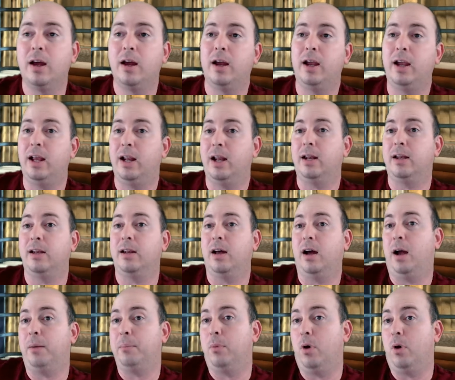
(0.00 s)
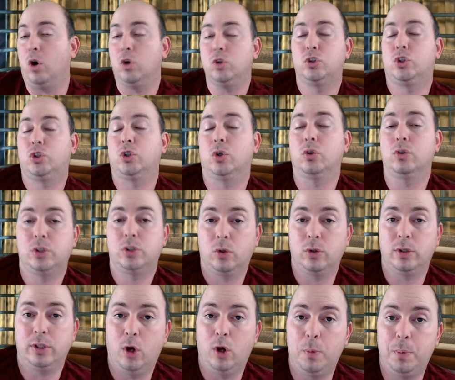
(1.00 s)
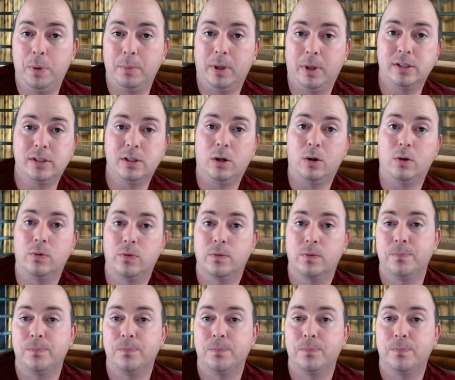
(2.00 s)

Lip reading: and I'm certainly hoping myself